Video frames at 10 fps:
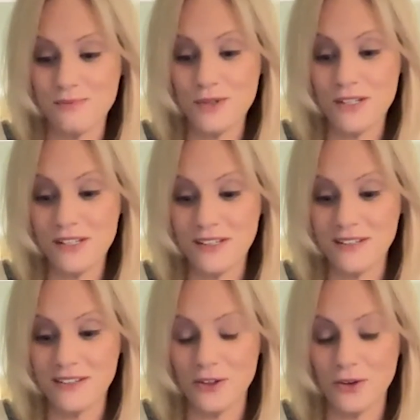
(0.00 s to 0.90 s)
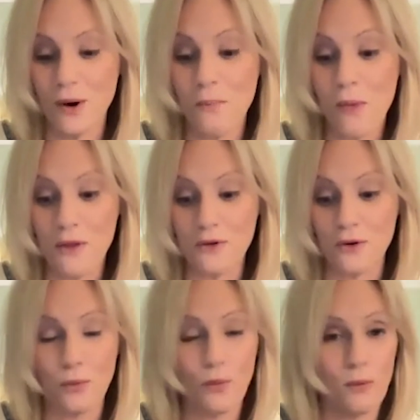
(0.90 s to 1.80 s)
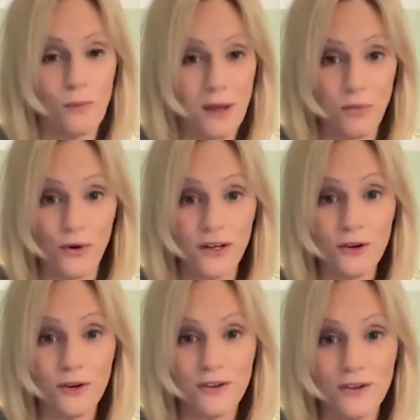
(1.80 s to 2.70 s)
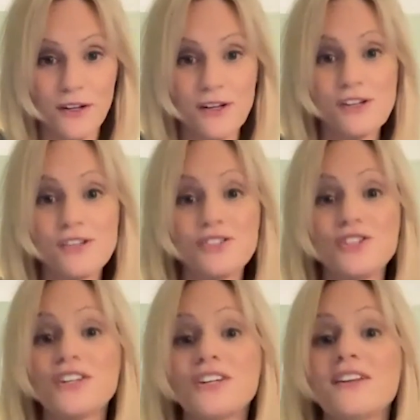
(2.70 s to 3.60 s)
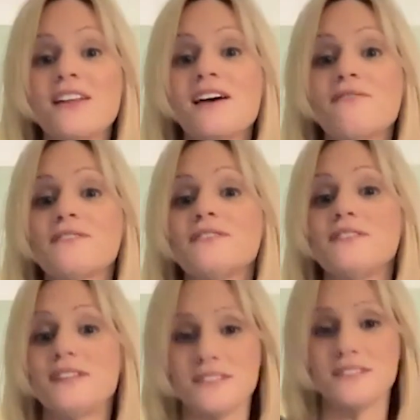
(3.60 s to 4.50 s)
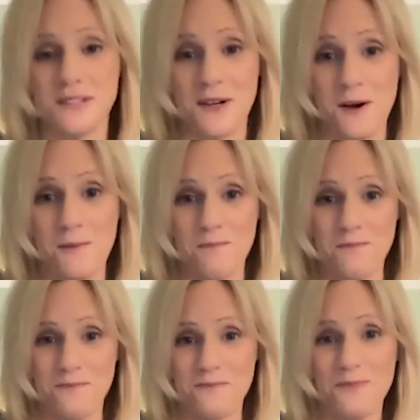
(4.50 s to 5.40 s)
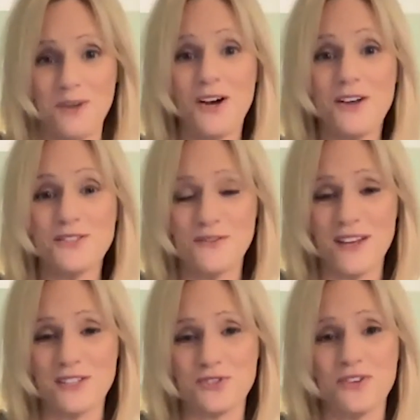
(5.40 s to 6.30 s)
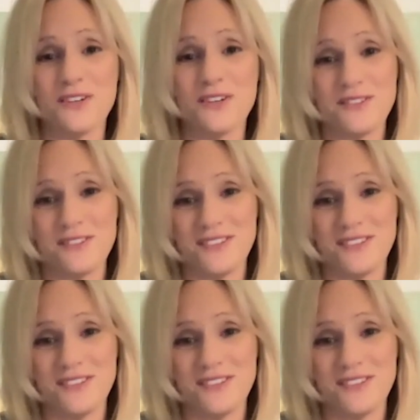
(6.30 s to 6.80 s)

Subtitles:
being, you know, a mother may bring her, she can laugh at the days to come because of that strength